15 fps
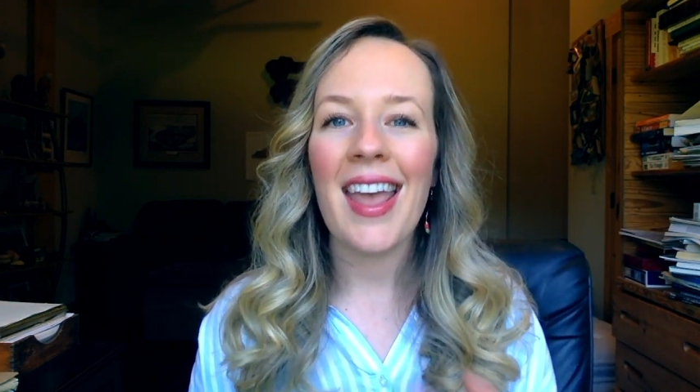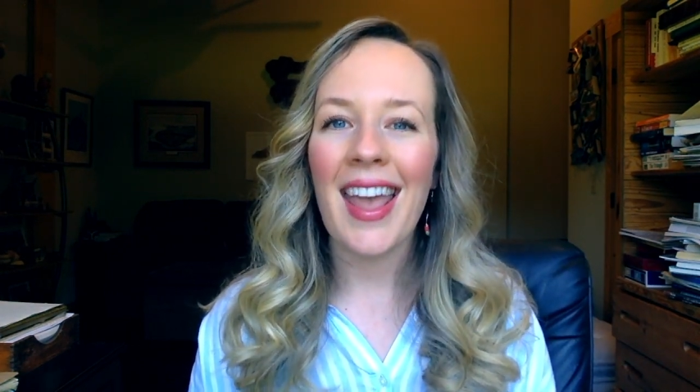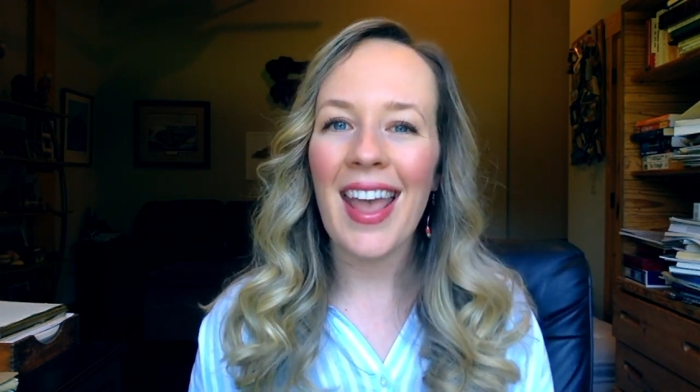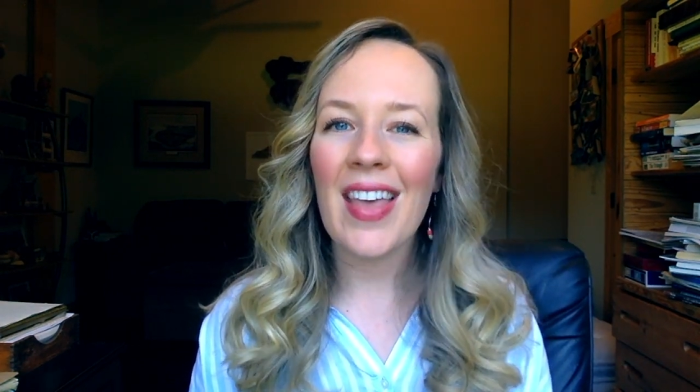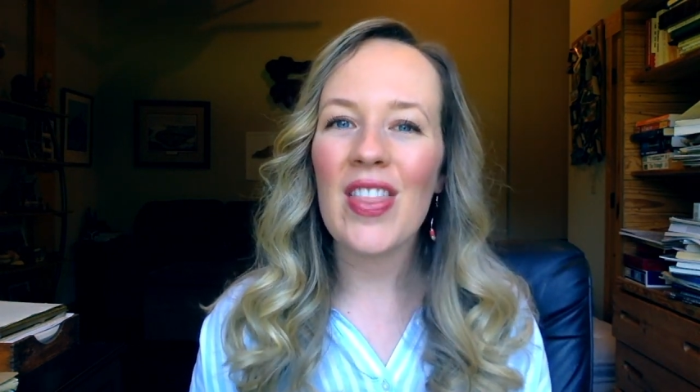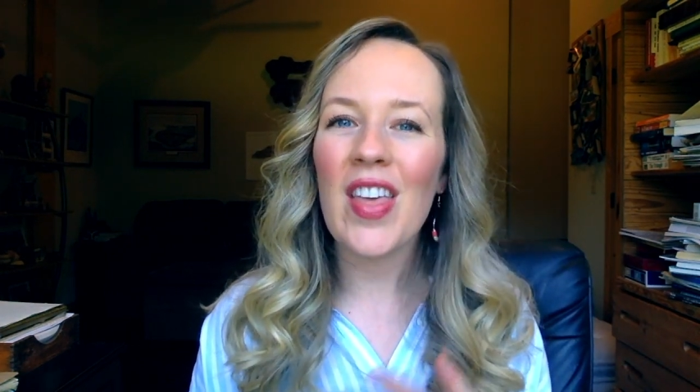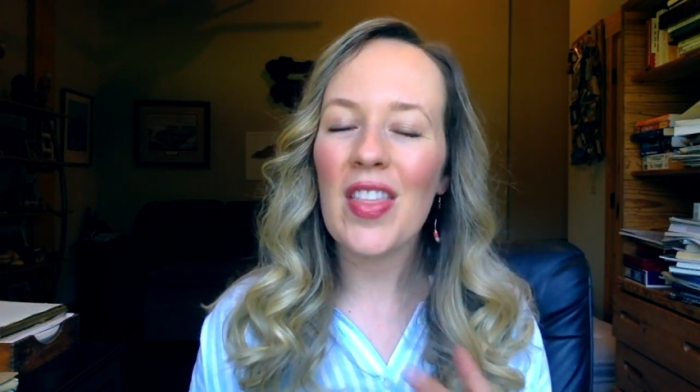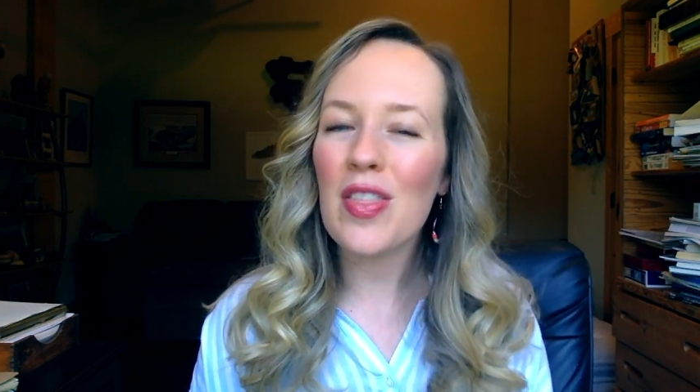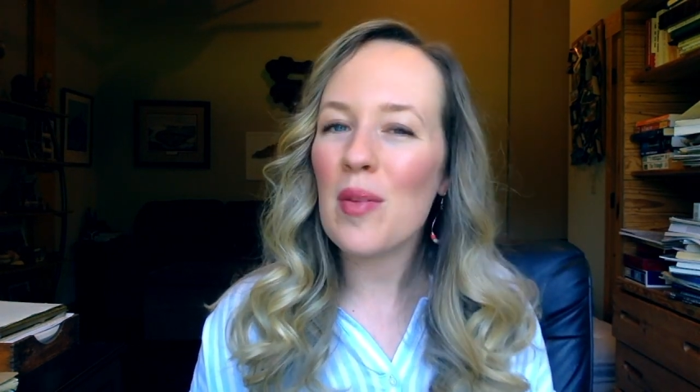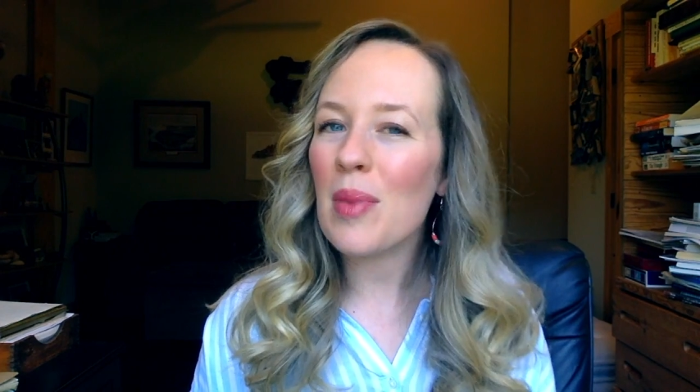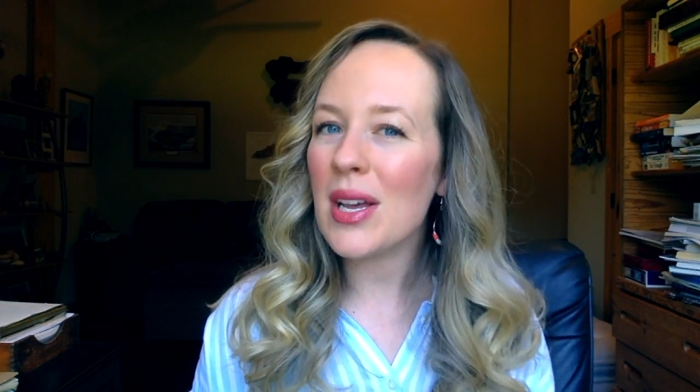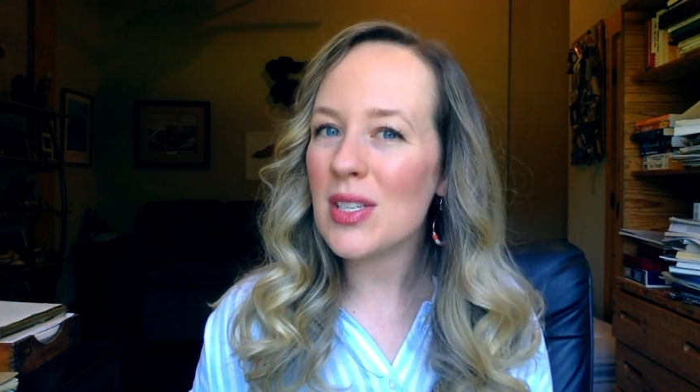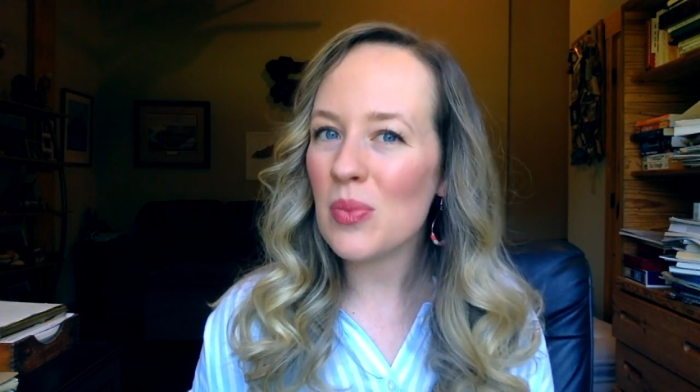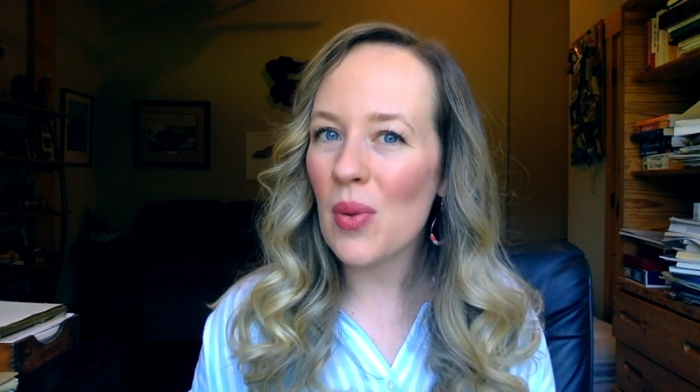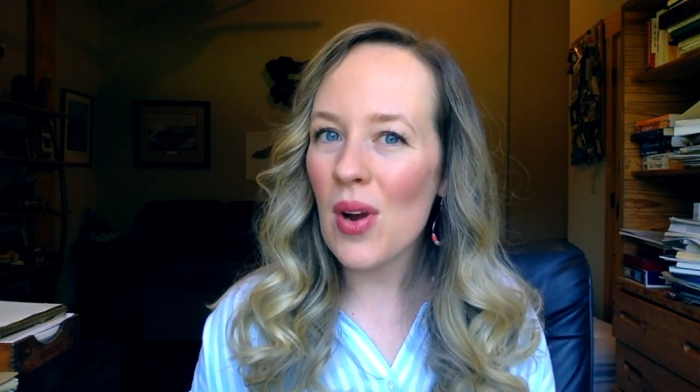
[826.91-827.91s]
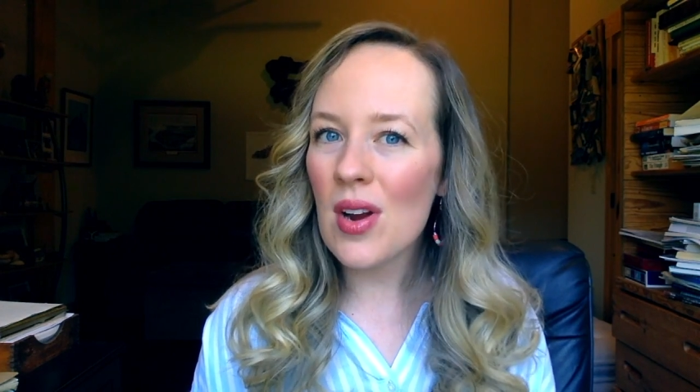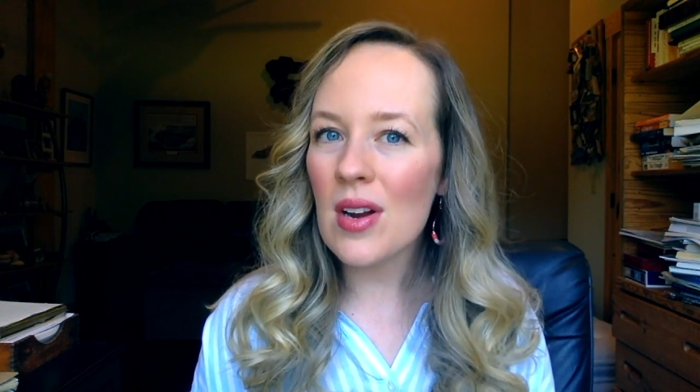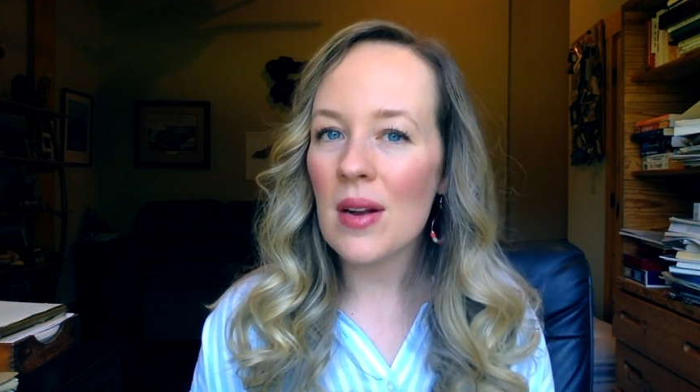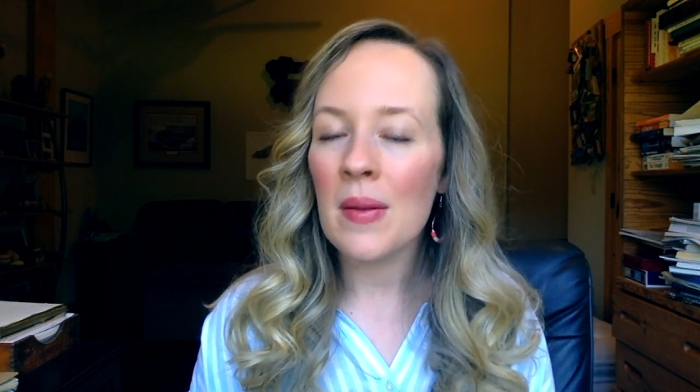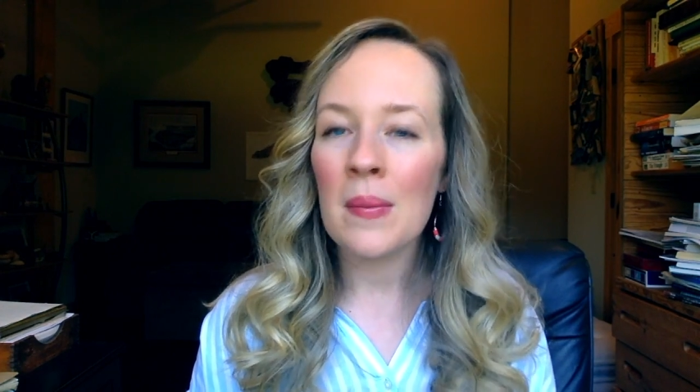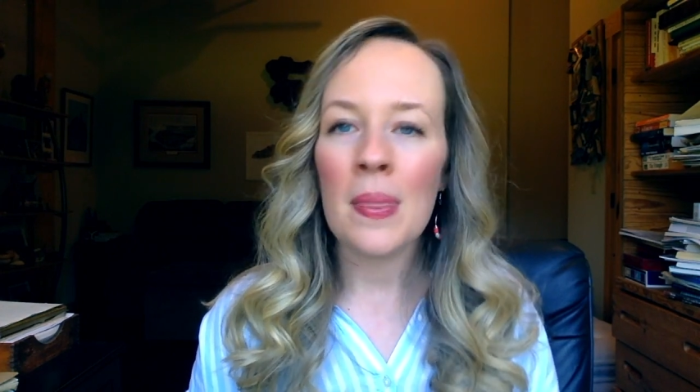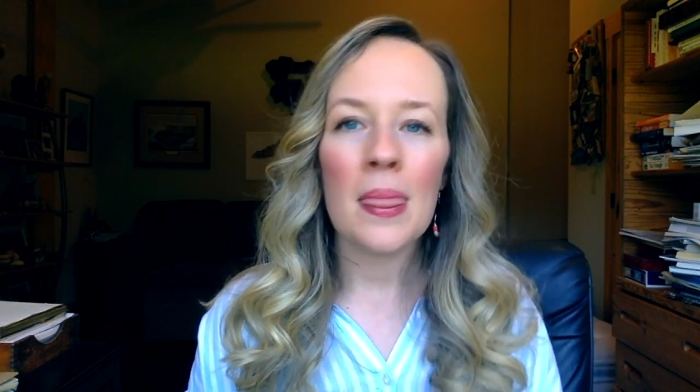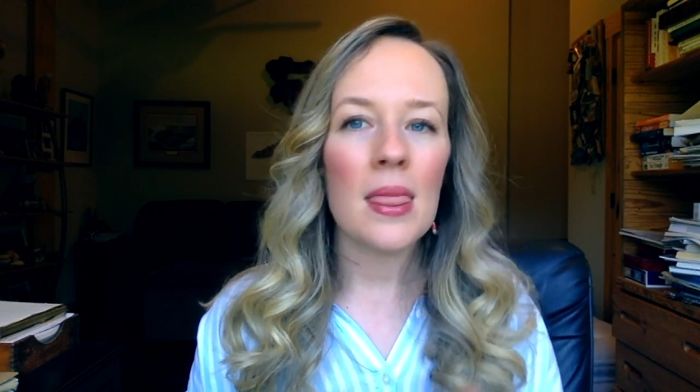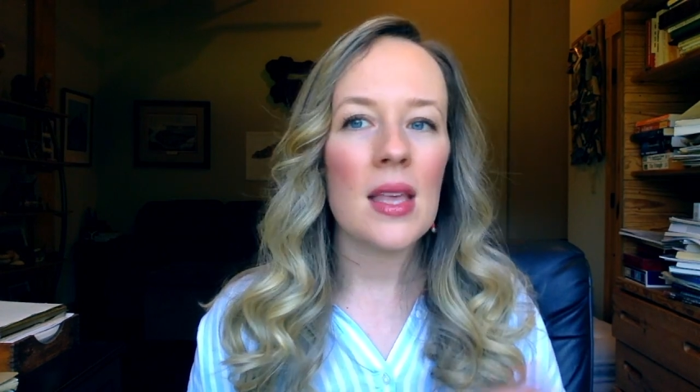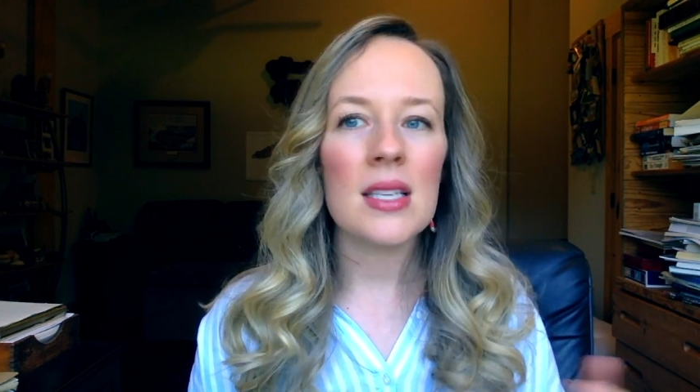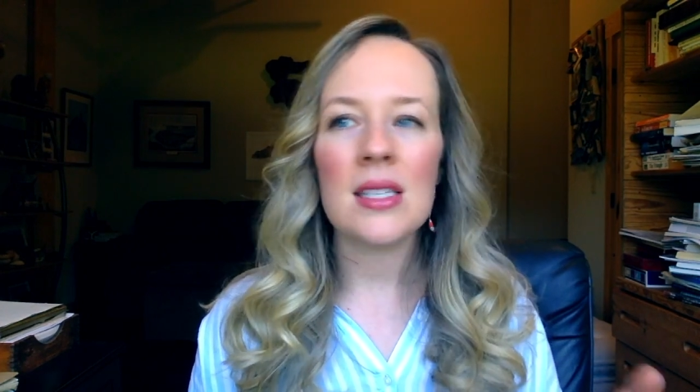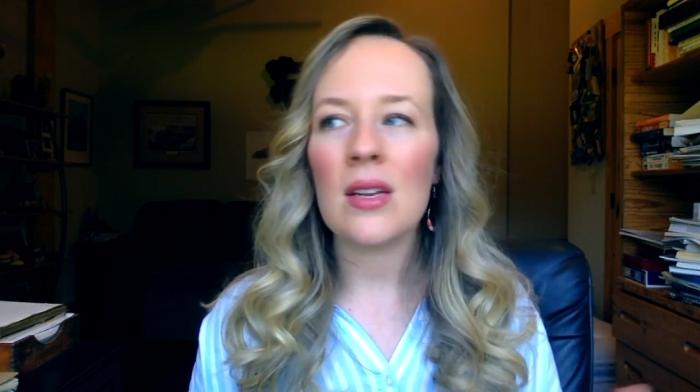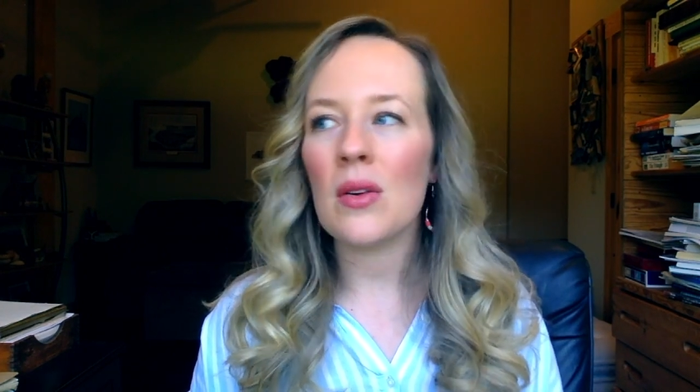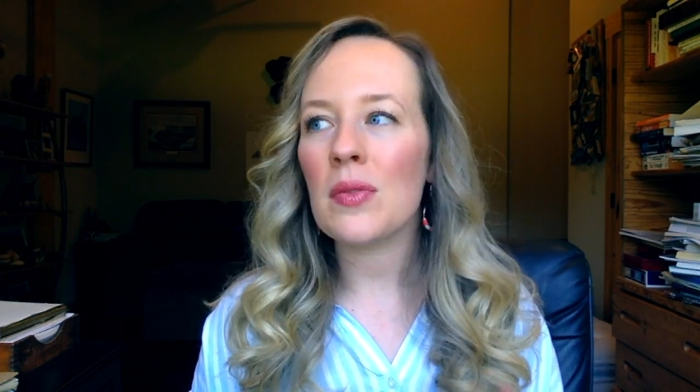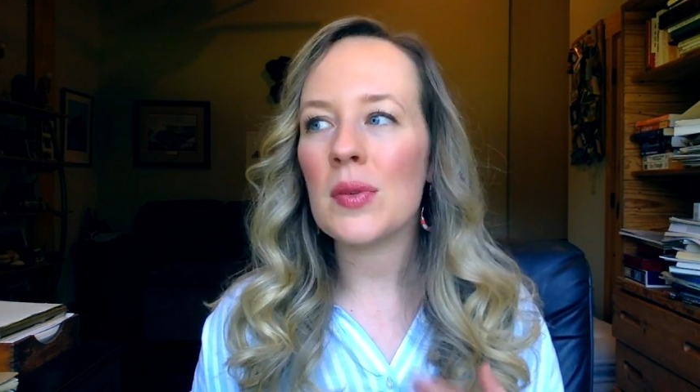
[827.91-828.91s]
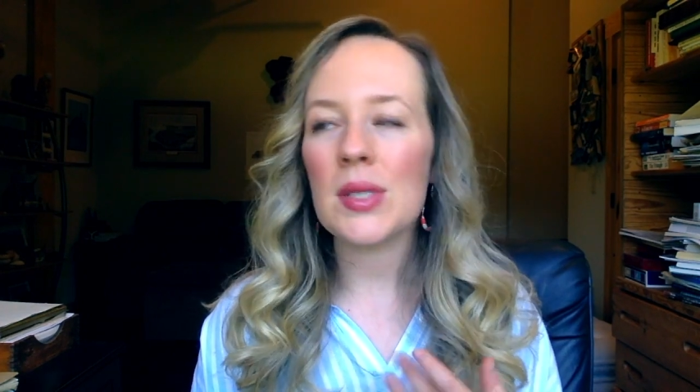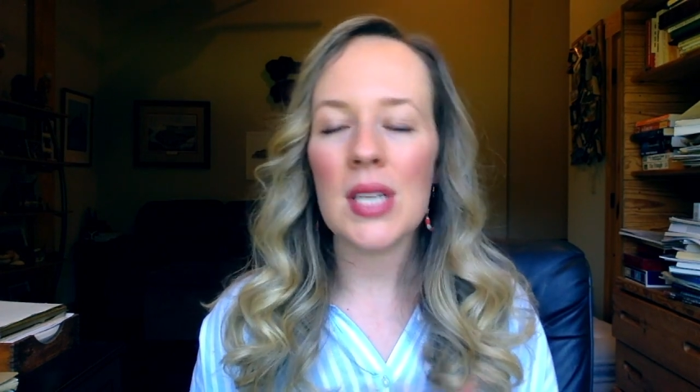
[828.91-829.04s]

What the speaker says: And then the best part is that over